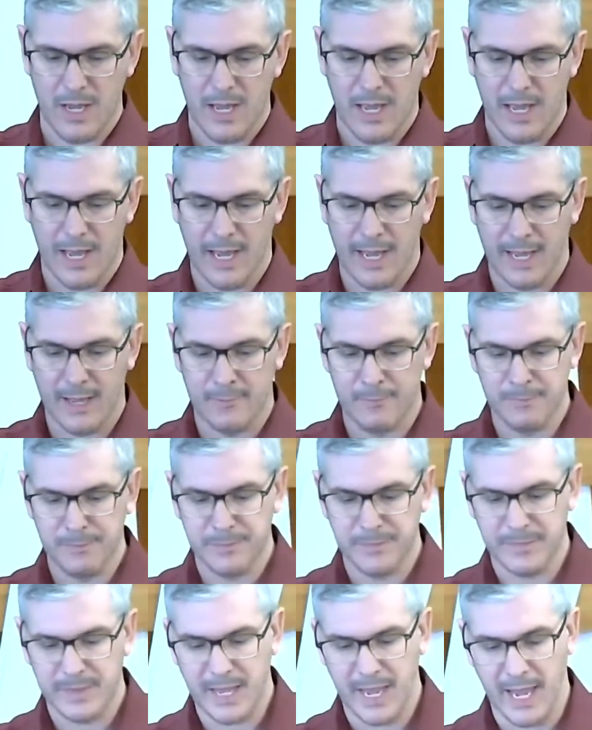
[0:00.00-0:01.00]

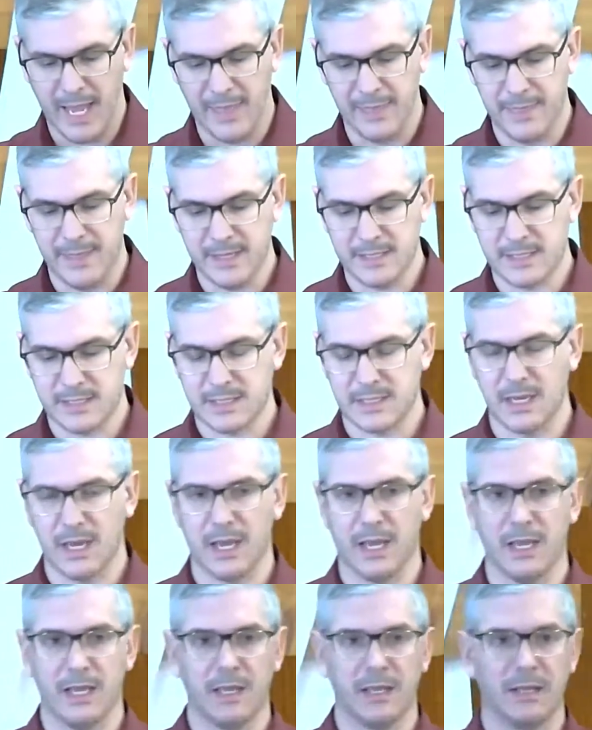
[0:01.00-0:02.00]
And this
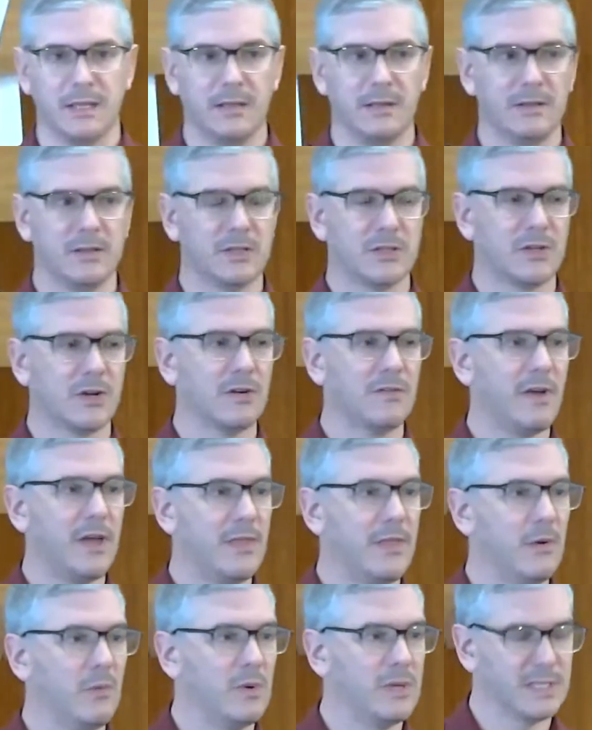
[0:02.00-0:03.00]
survey
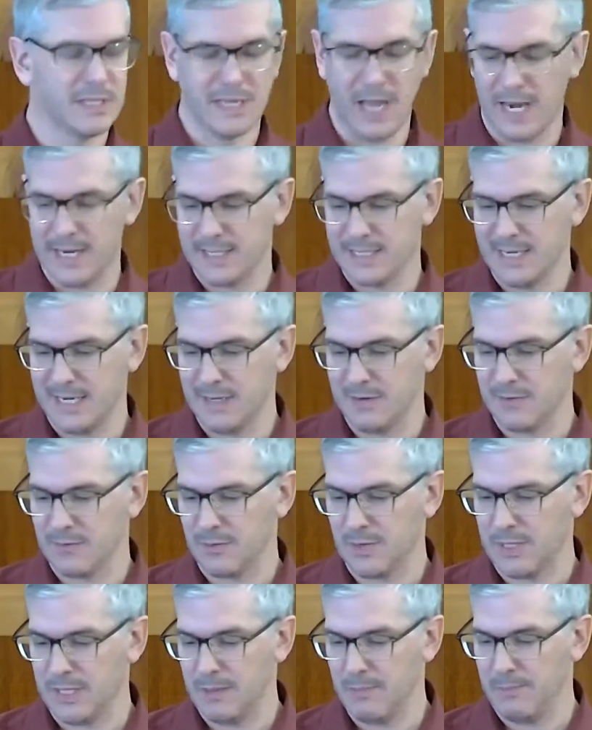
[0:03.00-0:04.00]
that was done didn't
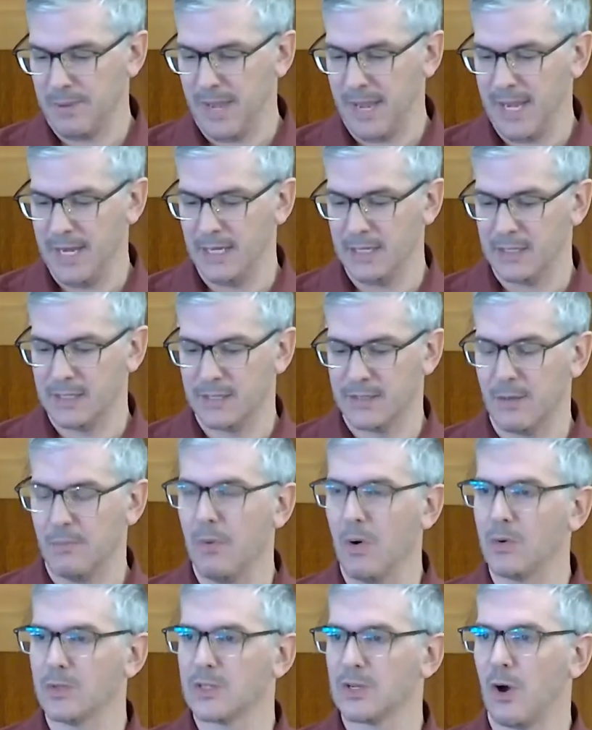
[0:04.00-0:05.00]
really paint the
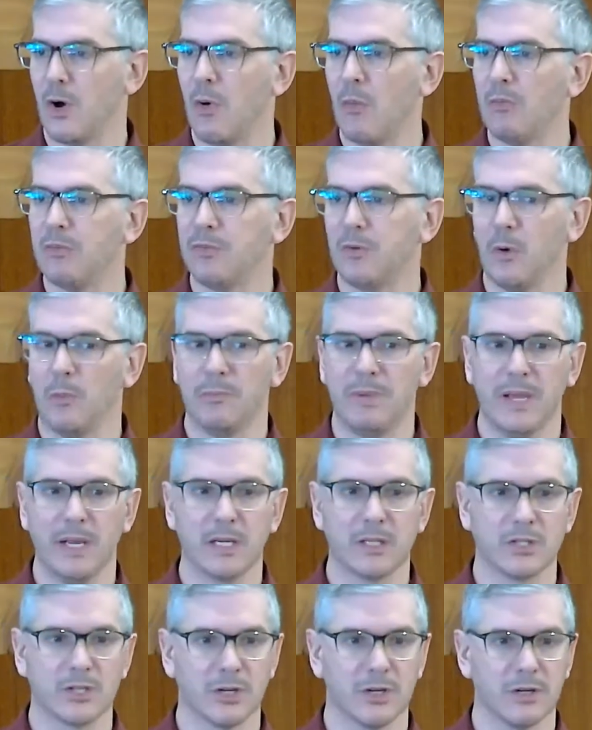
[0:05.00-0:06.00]
most hopeful
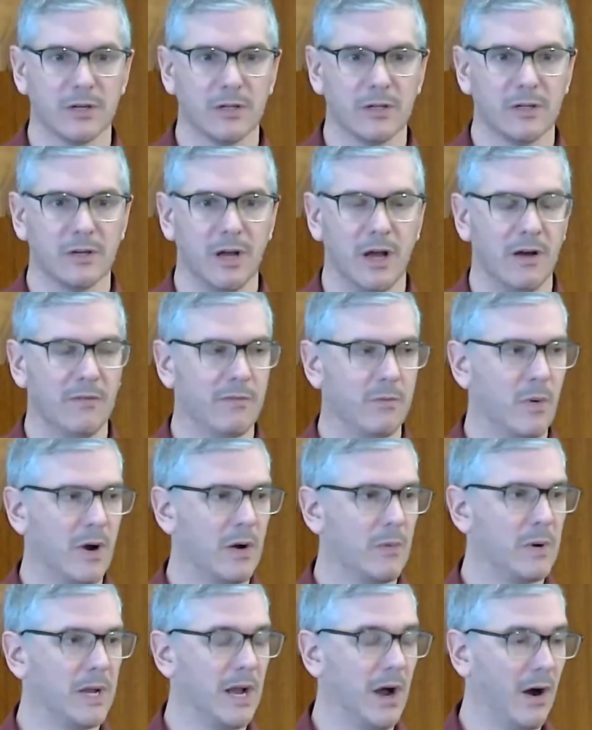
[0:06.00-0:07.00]
picture of where
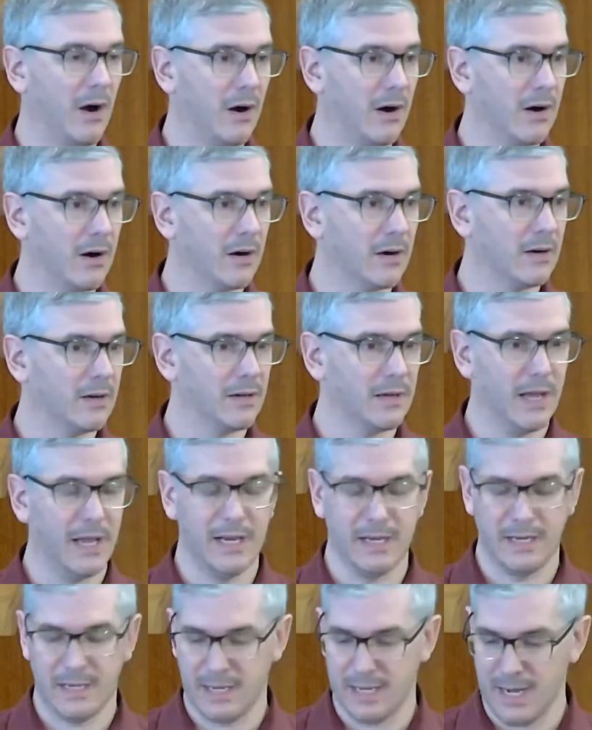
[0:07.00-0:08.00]
we are
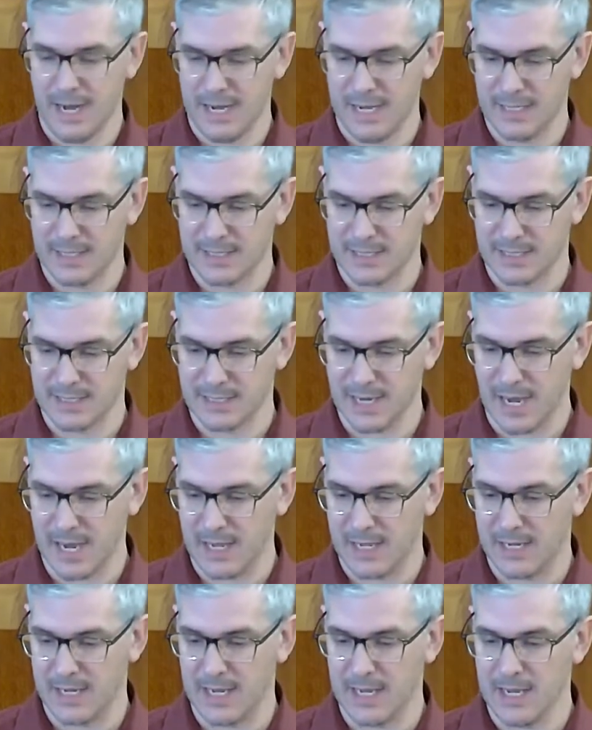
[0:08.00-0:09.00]
in Canadian
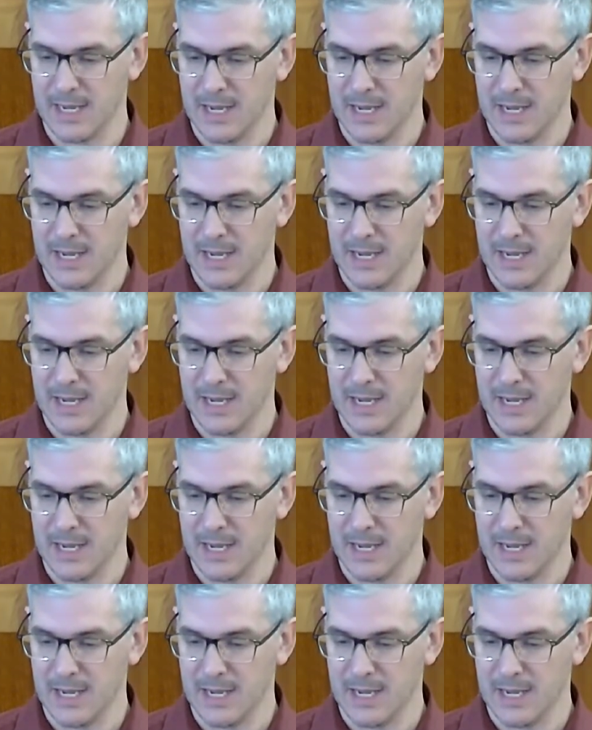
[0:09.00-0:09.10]
society.